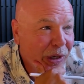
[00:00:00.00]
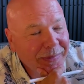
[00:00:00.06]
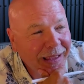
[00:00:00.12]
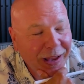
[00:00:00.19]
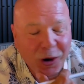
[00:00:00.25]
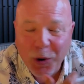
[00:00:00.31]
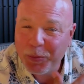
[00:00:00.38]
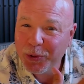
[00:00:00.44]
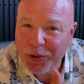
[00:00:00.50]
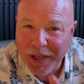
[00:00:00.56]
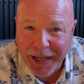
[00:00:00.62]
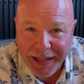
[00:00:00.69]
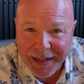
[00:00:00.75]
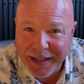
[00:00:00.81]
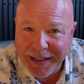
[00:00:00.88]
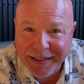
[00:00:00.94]
I hope you
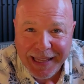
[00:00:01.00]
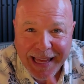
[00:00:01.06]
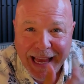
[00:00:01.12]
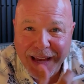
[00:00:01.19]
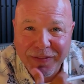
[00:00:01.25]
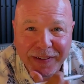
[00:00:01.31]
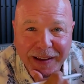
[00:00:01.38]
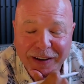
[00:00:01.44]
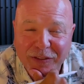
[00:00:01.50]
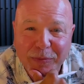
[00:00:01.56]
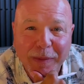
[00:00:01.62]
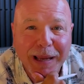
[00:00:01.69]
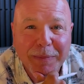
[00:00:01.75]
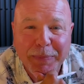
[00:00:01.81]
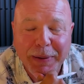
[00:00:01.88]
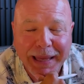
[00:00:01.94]
got a laugh out of
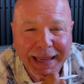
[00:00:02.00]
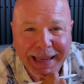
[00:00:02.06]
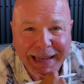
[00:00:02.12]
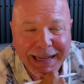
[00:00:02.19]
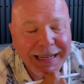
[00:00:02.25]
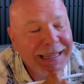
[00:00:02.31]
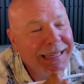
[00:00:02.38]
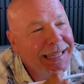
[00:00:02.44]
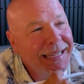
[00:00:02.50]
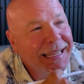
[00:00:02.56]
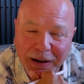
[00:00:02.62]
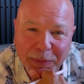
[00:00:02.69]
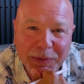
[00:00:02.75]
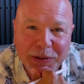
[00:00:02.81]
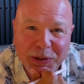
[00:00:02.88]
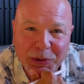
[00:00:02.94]
my pain. I've
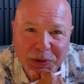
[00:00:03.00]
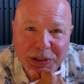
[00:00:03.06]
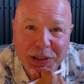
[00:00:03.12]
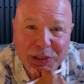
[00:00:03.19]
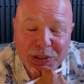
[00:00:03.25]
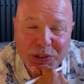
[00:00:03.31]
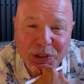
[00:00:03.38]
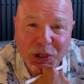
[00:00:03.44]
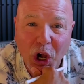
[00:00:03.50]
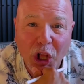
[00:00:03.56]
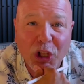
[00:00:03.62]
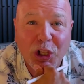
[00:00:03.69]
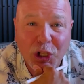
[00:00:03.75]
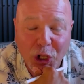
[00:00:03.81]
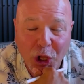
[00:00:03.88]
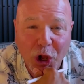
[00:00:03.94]
been doing this a
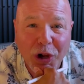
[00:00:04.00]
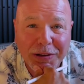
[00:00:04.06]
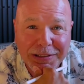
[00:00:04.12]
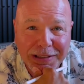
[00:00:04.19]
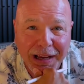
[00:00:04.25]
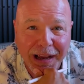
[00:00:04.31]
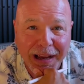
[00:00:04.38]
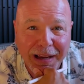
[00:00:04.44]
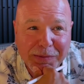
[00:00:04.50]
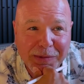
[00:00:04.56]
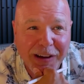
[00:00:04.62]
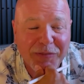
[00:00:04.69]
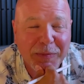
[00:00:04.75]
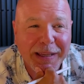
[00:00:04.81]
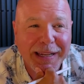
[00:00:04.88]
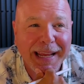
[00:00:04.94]
long time. I've
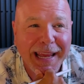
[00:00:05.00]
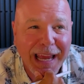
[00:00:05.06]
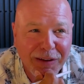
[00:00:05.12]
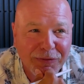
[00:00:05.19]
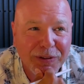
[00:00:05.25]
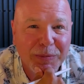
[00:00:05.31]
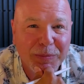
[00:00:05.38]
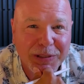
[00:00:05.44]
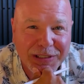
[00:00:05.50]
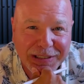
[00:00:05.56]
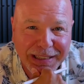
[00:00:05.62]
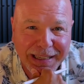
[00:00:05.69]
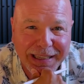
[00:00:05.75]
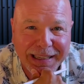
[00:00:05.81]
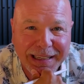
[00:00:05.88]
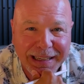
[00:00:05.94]
made every
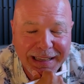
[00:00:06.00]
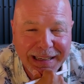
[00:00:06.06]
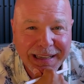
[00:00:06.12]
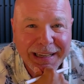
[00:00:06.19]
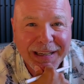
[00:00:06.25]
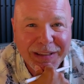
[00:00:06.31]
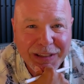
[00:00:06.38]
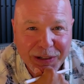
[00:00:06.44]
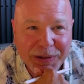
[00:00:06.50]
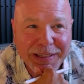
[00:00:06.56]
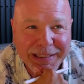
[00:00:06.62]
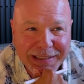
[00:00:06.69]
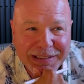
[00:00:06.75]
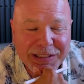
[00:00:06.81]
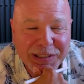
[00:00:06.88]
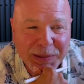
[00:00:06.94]
mistake there
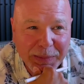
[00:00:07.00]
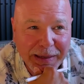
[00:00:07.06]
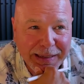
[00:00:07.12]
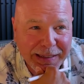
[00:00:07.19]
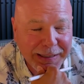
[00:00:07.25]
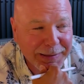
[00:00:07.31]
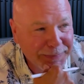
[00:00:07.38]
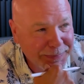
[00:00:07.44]
is to make.